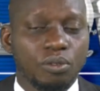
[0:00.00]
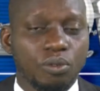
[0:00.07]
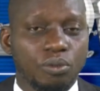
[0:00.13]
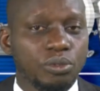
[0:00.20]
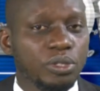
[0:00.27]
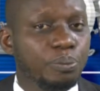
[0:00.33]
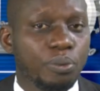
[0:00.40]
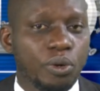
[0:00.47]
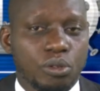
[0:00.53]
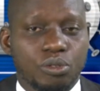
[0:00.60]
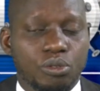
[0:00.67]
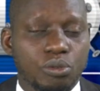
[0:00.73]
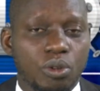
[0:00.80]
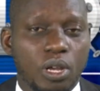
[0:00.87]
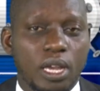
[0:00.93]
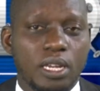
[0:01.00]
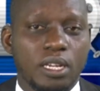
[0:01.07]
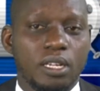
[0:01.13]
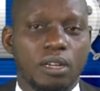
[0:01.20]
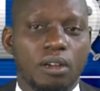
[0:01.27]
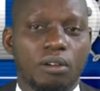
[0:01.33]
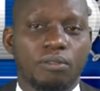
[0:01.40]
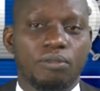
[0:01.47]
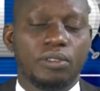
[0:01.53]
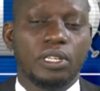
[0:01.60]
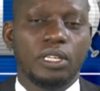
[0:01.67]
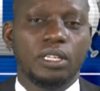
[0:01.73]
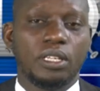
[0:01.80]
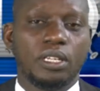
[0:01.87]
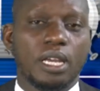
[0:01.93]
Report to any of
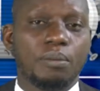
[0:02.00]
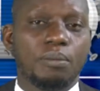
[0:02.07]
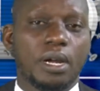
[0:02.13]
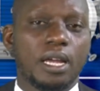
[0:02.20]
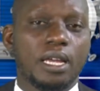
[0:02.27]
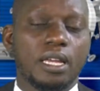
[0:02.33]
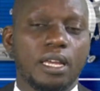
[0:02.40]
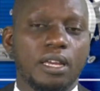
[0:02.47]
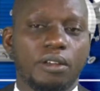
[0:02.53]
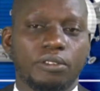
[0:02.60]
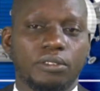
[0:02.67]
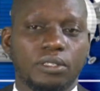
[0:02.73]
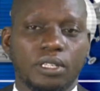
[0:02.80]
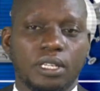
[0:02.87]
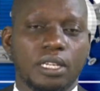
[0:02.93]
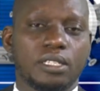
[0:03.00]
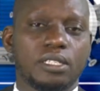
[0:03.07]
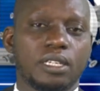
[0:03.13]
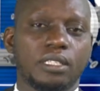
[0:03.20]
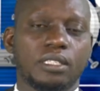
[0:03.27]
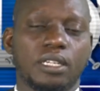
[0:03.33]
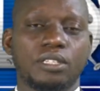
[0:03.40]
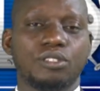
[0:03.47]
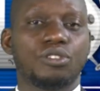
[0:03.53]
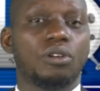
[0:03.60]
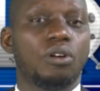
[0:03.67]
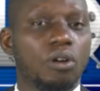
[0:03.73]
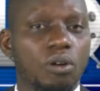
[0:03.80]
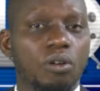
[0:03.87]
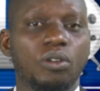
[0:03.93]
the nearby health care centers
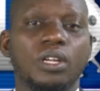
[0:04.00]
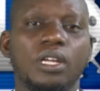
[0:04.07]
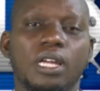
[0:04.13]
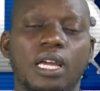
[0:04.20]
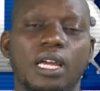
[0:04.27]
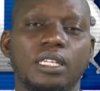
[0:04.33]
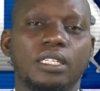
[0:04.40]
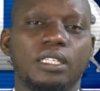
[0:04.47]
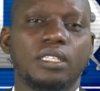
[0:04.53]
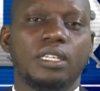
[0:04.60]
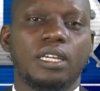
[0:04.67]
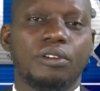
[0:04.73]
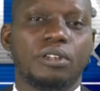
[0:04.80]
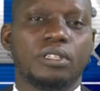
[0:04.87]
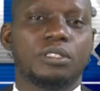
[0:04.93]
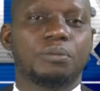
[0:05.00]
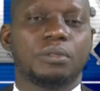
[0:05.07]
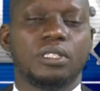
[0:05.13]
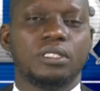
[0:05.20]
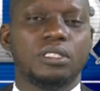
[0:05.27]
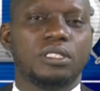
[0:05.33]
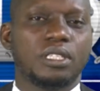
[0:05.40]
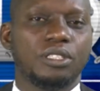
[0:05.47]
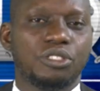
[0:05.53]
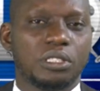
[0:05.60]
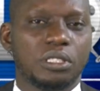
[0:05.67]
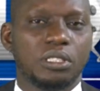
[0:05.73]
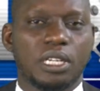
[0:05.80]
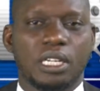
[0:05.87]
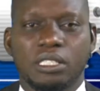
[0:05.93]
or any nearest police
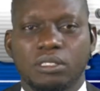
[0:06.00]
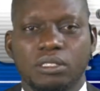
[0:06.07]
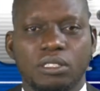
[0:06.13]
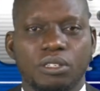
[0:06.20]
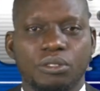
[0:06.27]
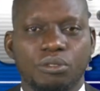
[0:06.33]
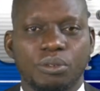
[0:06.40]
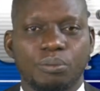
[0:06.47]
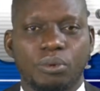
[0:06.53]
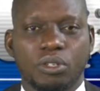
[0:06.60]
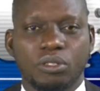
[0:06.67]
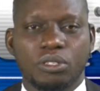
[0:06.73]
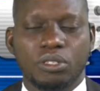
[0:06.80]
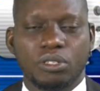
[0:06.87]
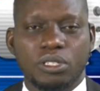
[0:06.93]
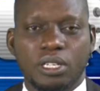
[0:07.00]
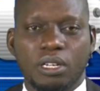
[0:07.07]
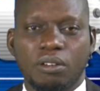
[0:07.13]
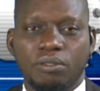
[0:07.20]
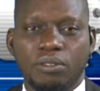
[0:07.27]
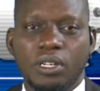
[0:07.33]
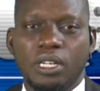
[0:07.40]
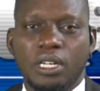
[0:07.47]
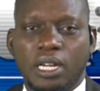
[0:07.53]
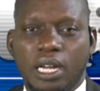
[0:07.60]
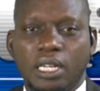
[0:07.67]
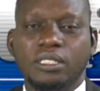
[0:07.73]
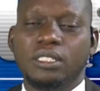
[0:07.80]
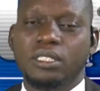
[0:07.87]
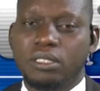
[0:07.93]
station and just report yourself.
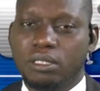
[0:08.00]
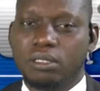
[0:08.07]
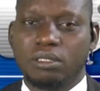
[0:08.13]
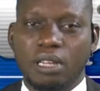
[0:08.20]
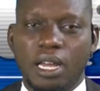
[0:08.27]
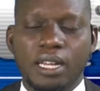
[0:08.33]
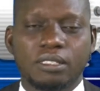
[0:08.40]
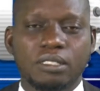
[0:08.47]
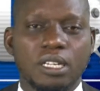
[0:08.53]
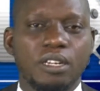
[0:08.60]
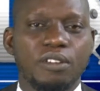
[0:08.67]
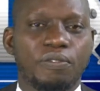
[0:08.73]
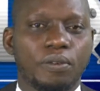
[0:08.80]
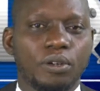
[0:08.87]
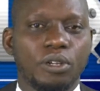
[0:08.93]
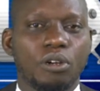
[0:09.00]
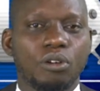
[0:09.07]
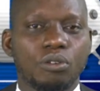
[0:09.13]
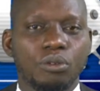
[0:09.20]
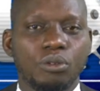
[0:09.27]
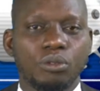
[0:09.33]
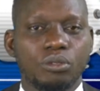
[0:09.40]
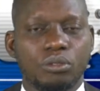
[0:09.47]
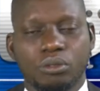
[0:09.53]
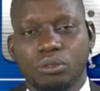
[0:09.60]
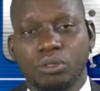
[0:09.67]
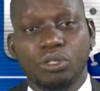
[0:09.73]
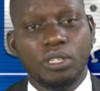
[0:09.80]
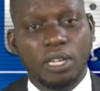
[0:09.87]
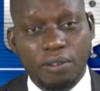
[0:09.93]
It's actually for your good.
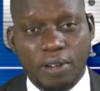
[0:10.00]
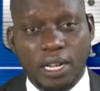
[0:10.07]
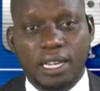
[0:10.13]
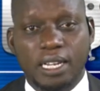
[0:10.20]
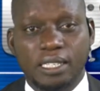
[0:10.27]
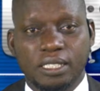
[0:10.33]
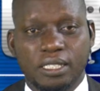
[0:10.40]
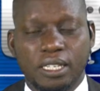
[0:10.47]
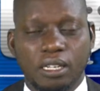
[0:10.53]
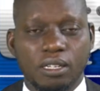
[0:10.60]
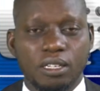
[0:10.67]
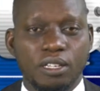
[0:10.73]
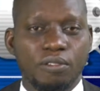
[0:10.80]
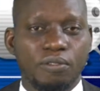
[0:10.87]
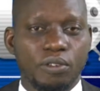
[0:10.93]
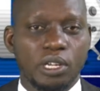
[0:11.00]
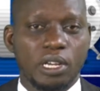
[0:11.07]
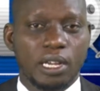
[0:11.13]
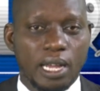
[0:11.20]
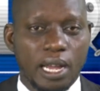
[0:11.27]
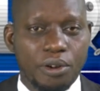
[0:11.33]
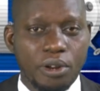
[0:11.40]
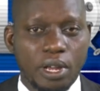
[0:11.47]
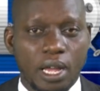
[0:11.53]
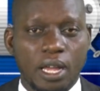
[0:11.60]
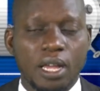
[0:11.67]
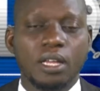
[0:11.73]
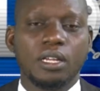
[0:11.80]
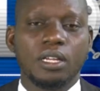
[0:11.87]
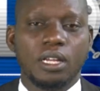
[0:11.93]
You never can tell if you're a carrier,
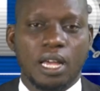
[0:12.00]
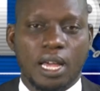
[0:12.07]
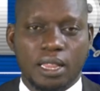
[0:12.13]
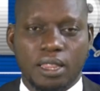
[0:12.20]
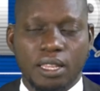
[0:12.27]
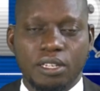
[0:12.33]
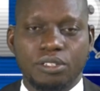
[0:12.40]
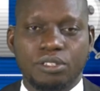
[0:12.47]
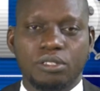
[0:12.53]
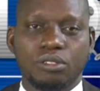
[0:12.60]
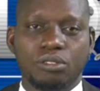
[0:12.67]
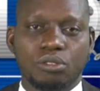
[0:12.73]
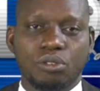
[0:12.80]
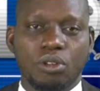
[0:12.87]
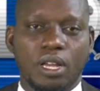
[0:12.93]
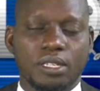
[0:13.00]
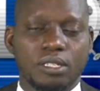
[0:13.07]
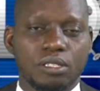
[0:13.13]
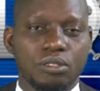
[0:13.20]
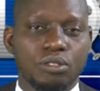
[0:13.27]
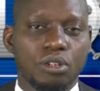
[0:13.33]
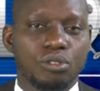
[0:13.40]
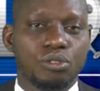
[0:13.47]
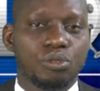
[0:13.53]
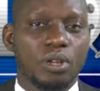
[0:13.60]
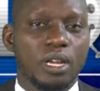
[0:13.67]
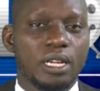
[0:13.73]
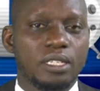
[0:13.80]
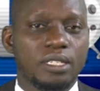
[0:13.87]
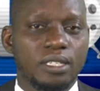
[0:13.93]
at least so as not to
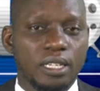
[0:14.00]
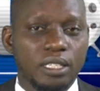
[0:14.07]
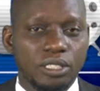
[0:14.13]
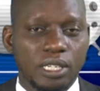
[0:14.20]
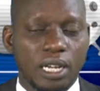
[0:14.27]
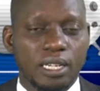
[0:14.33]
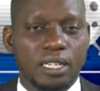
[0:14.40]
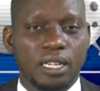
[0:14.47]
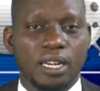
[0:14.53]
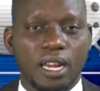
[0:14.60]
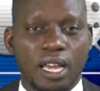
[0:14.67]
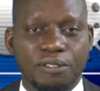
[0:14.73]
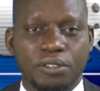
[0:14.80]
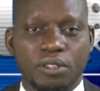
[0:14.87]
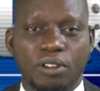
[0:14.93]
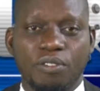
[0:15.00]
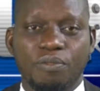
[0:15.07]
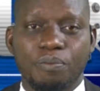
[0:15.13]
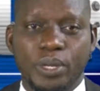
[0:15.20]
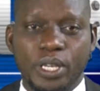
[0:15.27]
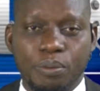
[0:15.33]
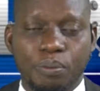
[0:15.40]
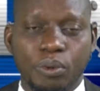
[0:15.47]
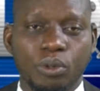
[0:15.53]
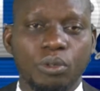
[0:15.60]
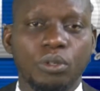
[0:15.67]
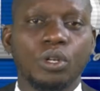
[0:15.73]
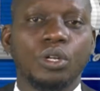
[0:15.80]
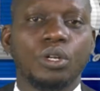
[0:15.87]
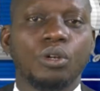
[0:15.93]
endanger the lives of people
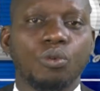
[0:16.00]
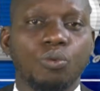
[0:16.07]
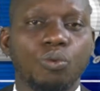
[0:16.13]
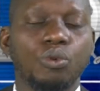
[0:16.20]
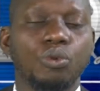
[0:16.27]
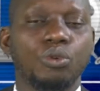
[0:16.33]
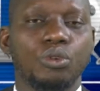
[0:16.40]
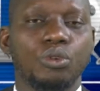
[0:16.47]
who